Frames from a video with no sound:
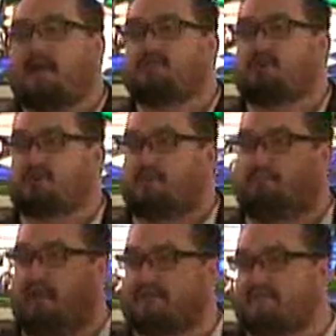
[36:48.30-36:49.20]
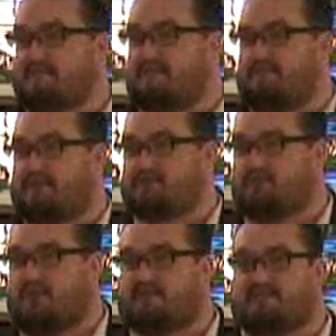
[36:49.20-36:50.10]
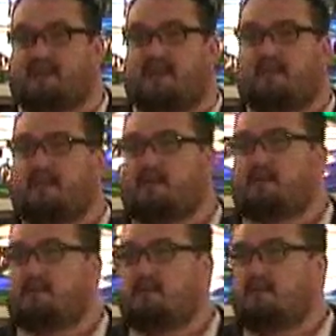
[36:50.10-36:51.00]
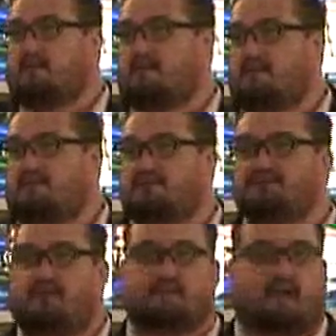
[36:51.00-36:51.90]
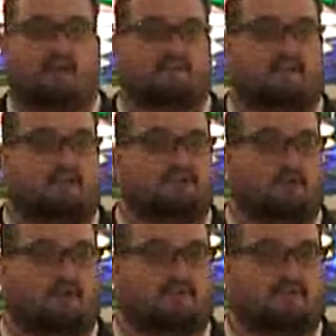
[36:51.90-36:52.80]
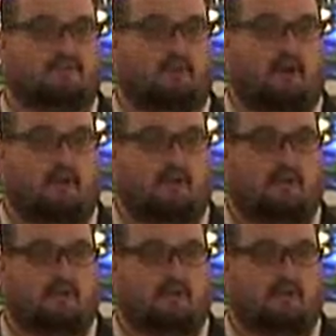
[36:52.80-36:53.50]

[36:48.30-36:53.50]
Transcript: God took the blessings of Israel and said, the Gentiles can enjoy this as well.